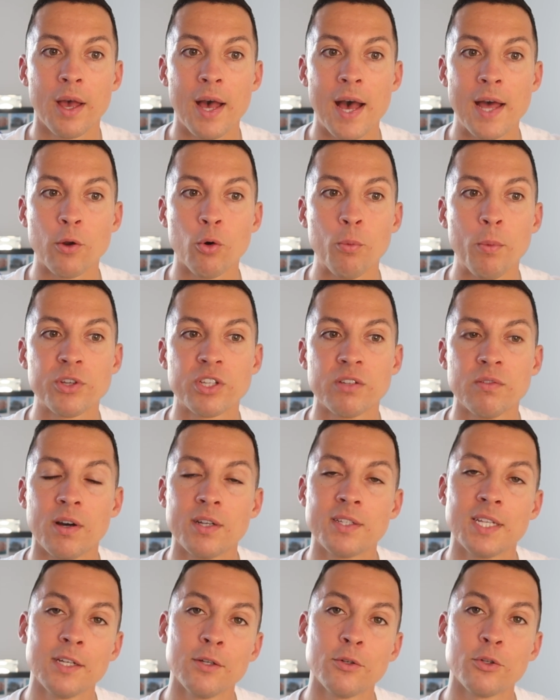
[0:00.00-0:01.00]
And almost if I
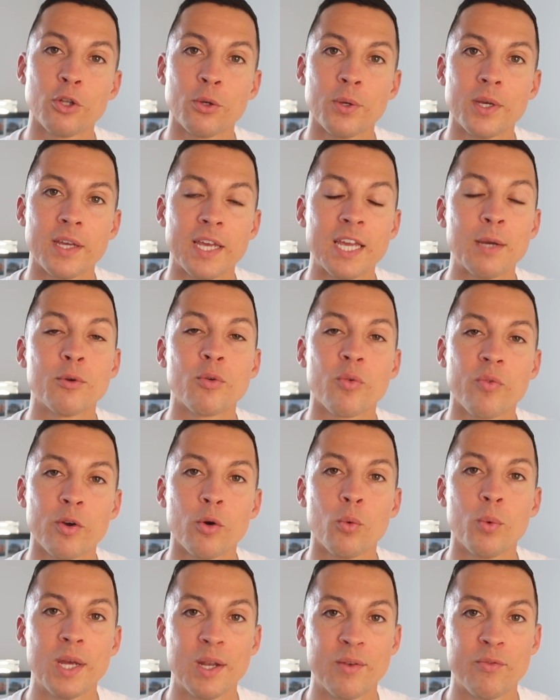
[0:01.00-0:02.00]
didn't do it, it would
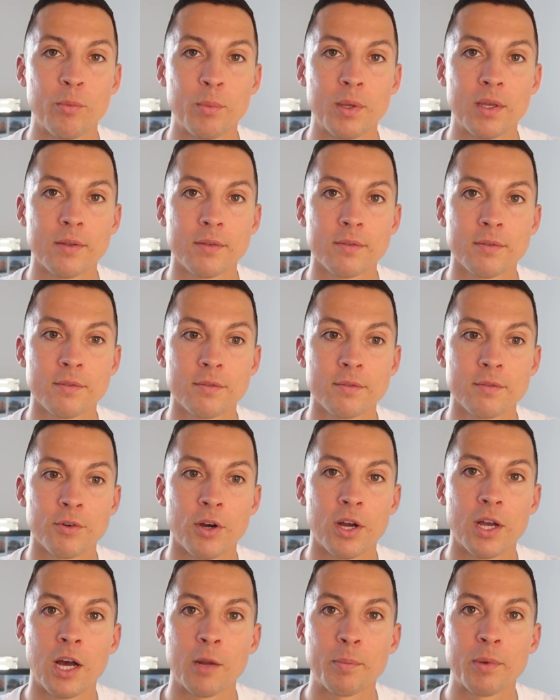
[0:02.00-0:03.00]
feel weird for me
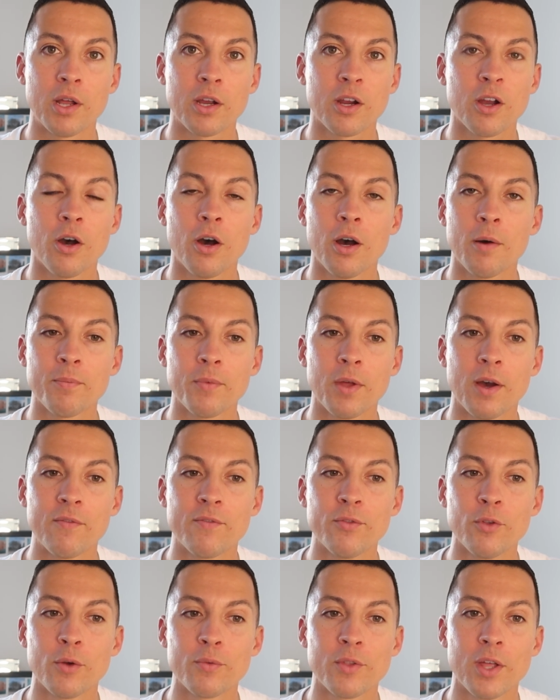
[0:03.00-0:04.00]
right? I'd be like, oh,
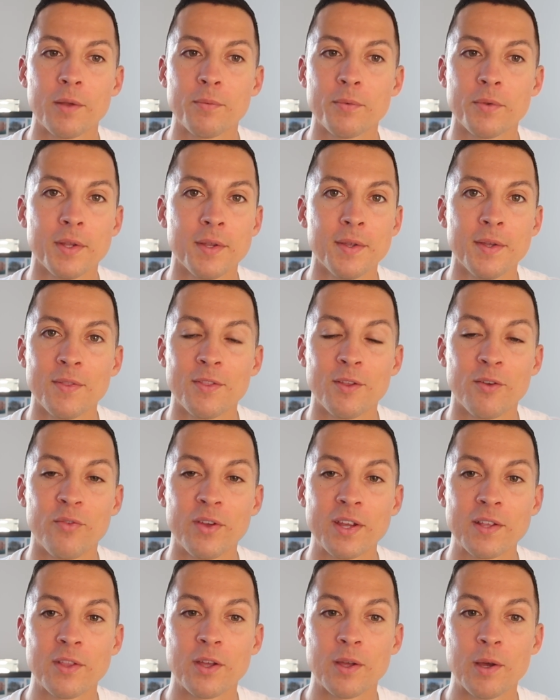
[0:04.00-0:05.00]
I've not done the
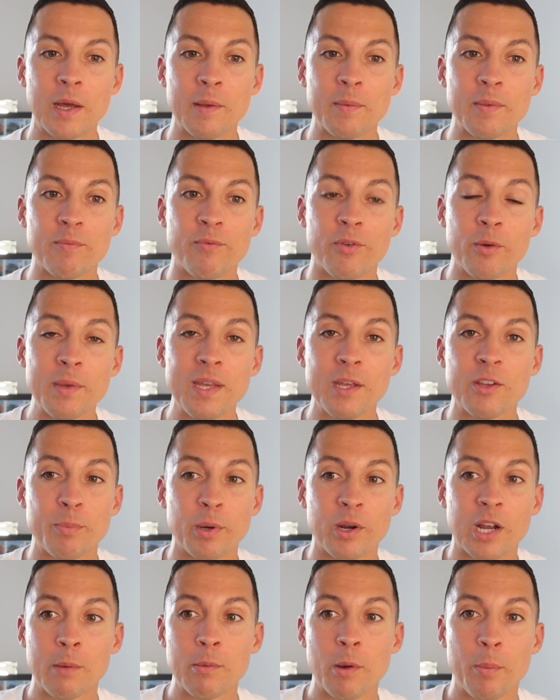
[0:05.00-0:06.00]
thing that, and for me, it's
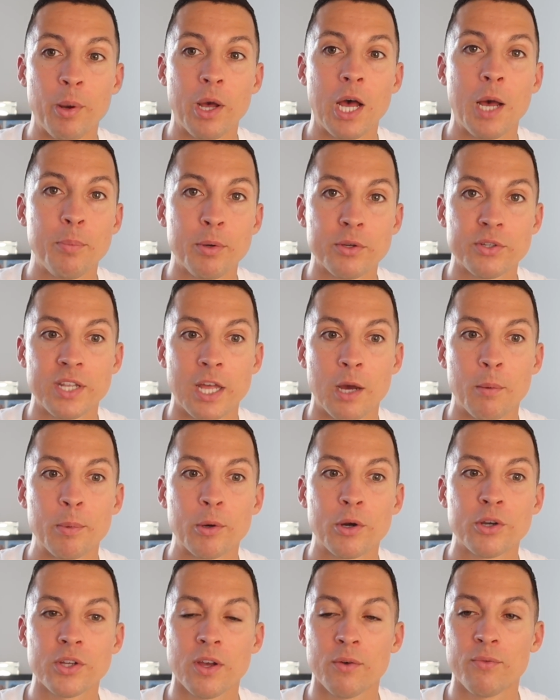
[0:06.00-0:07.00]
become a purpose now
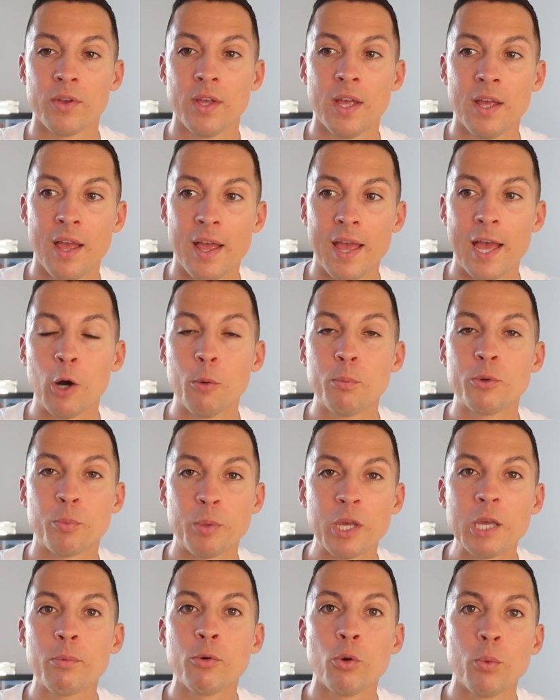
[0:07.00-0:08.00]
because I've helped
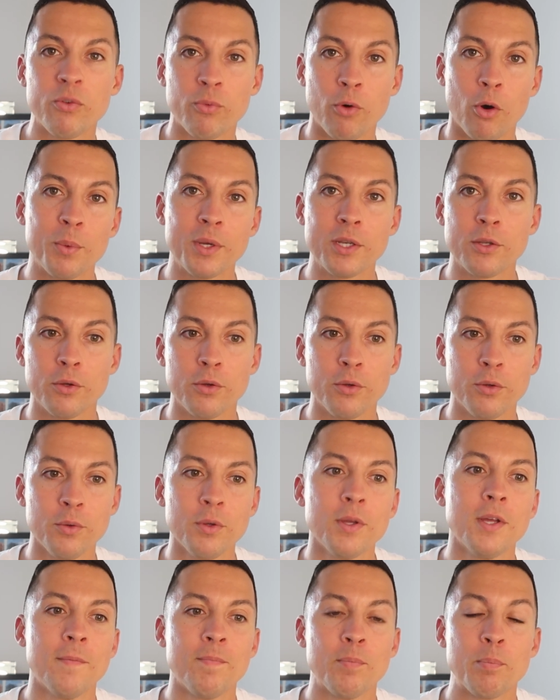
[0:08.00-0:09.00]
people with what we
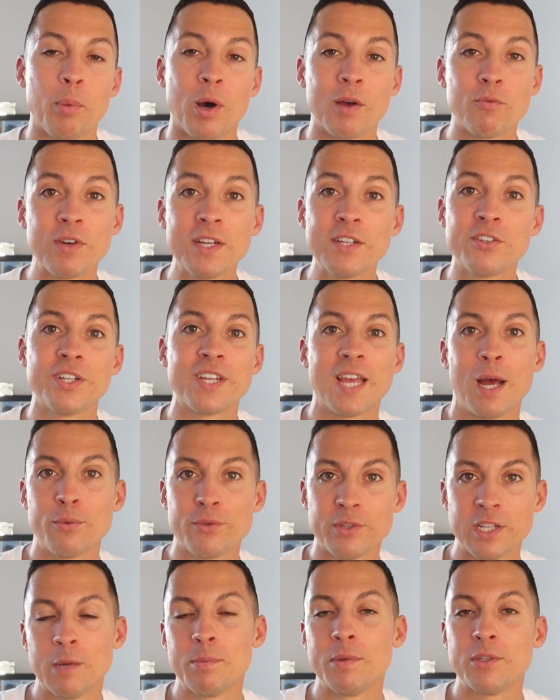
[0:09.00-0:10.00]
do by reaching
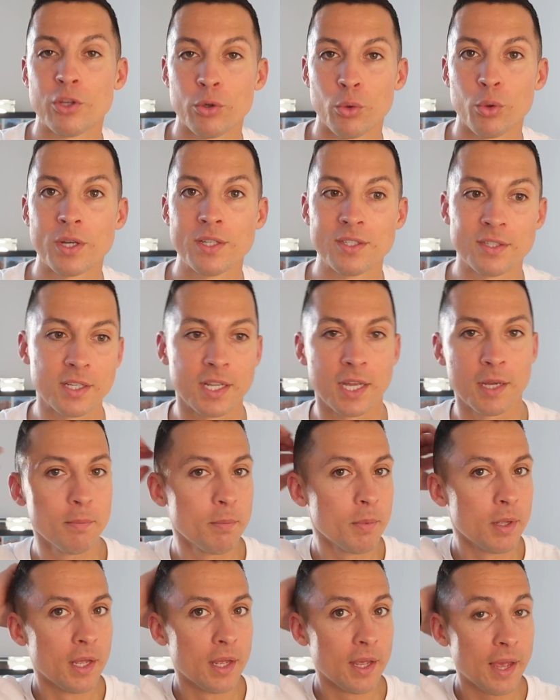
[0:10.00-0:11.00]
out to them and talking to
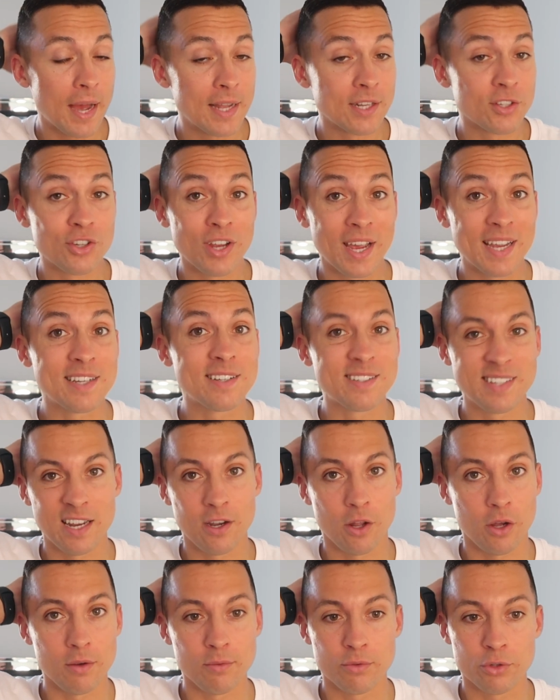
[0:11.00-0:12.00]
them and change their
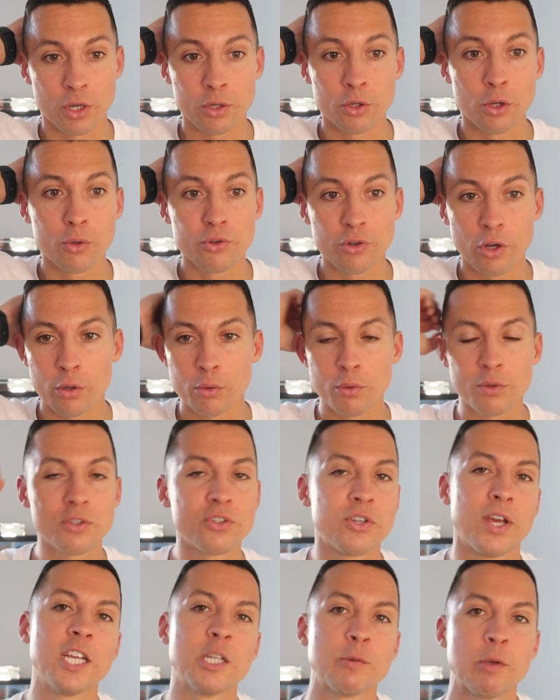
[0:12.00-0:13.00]
lives. Like, no joke,
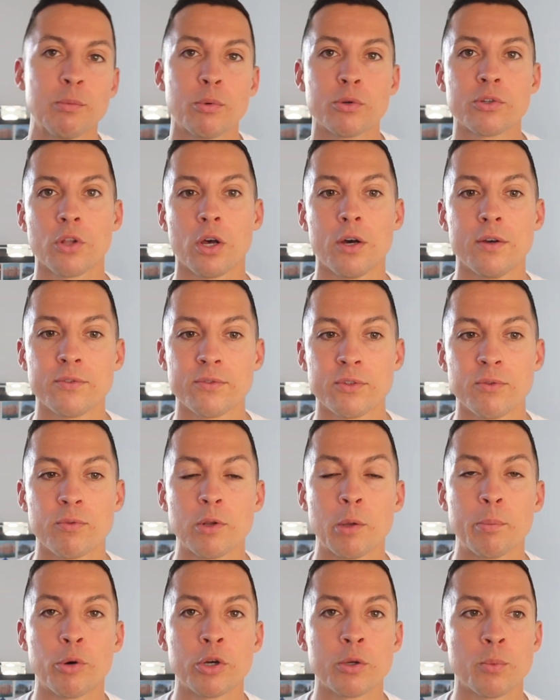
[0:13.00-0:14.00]
change people's lives to
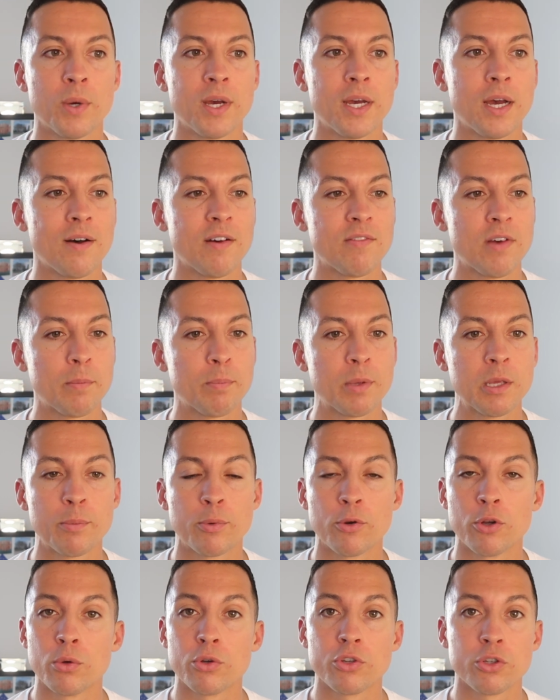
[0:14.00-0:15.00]
the point where I've had
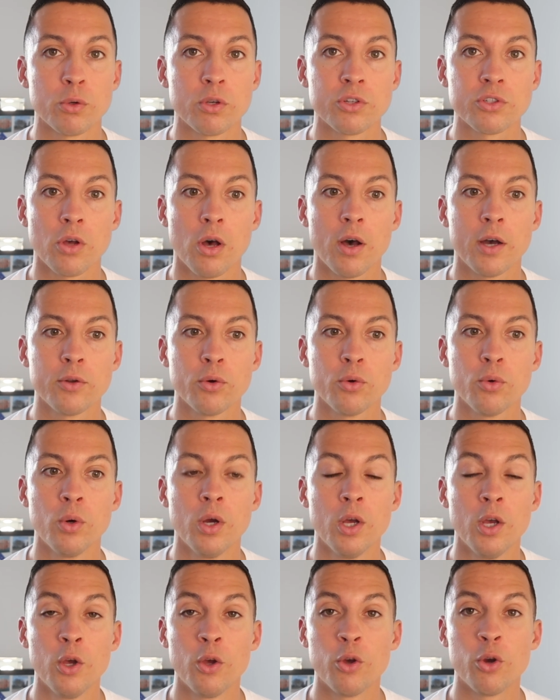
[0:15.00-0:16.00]
people who are
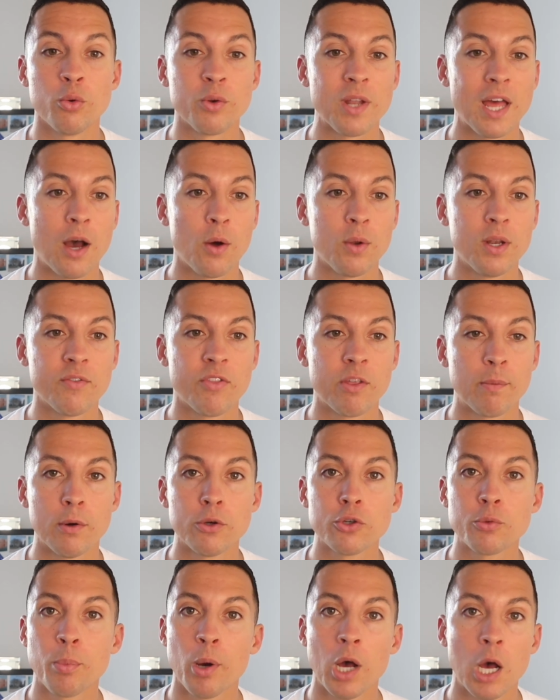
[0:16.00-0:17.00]
suicidal, who now live the
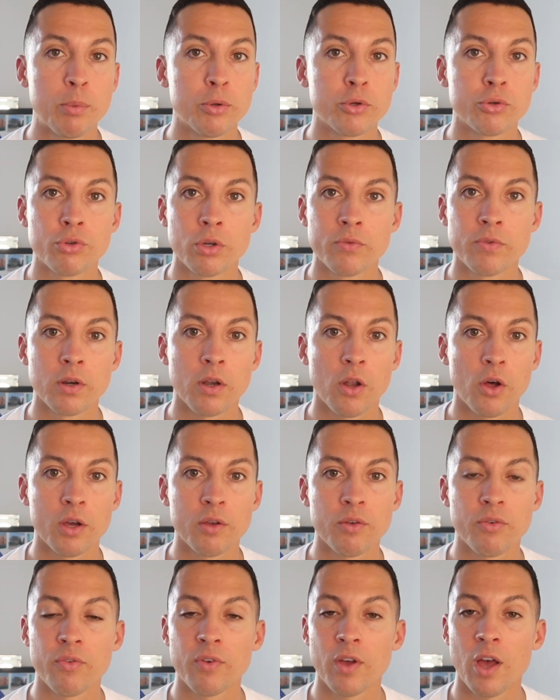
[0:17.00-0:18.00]
most purpose driven
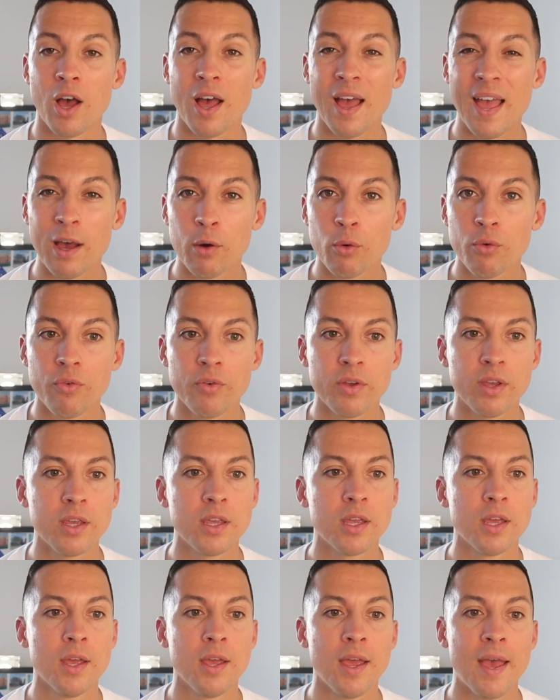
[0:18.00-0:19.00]
life, uh,
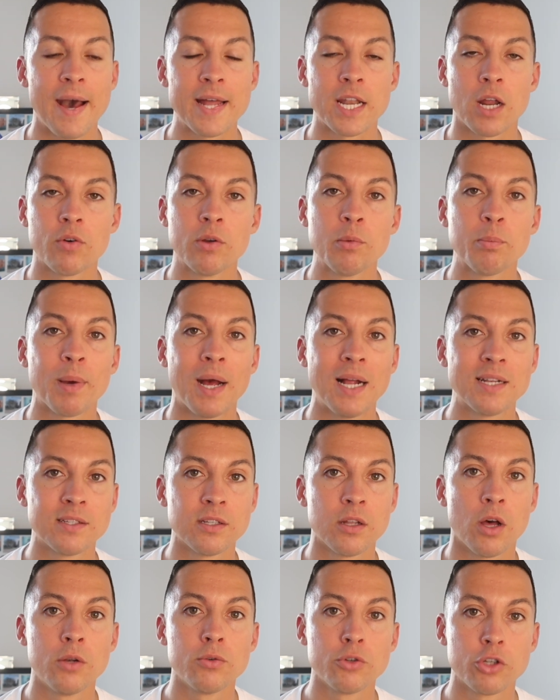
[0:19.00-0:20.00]
healthy, and are
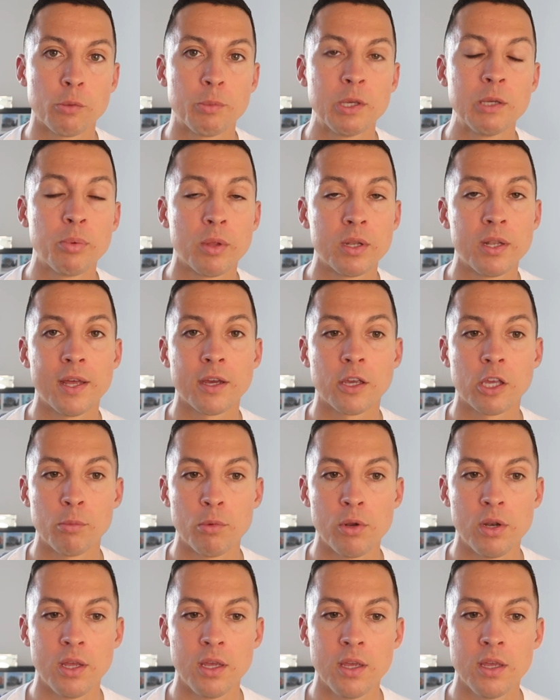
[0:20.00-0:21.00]
impacting hundreds of people in their
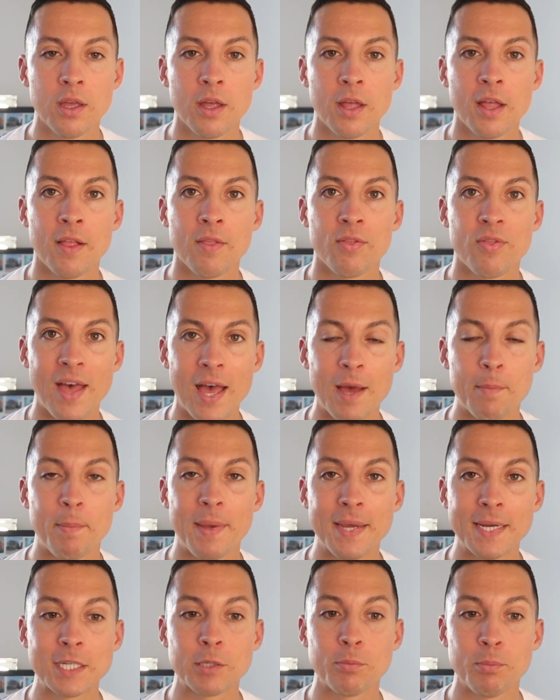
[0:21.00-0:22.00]
community that
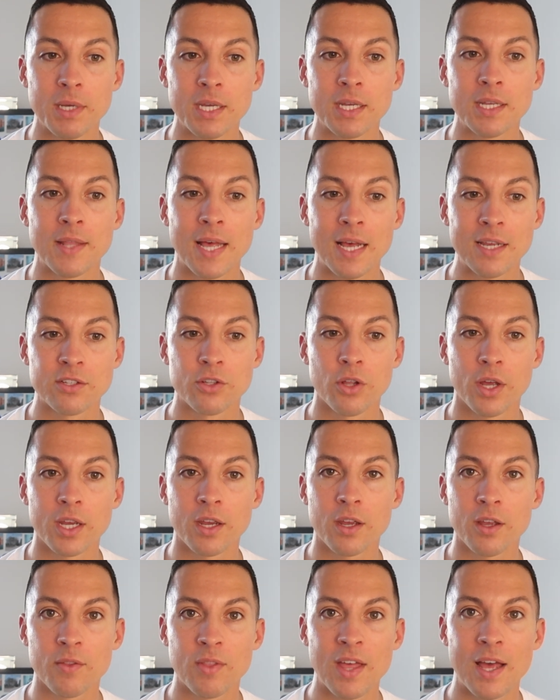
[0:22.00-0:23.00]
makes me that's
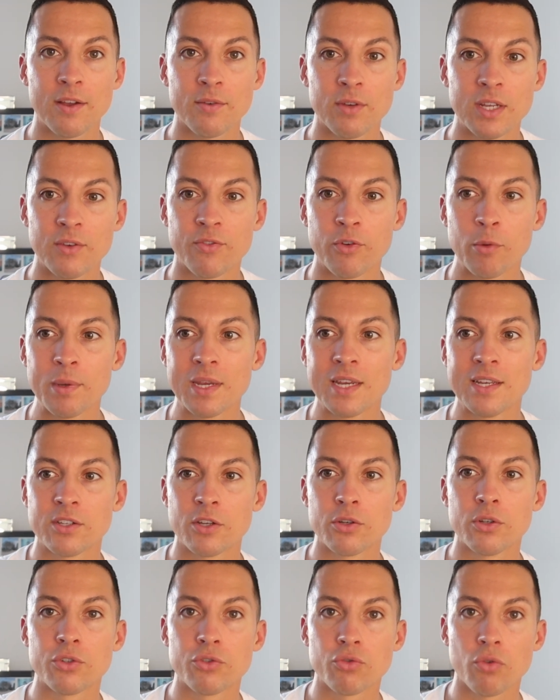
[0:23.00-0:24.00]
like that for me is
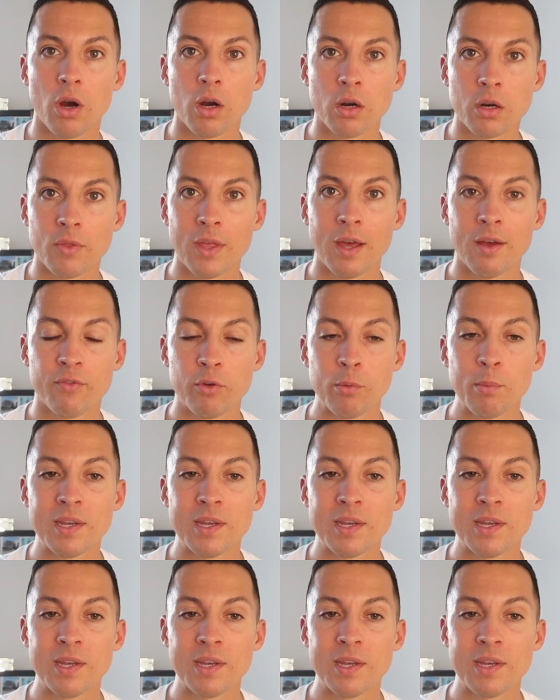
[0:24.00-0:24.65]
a drug that for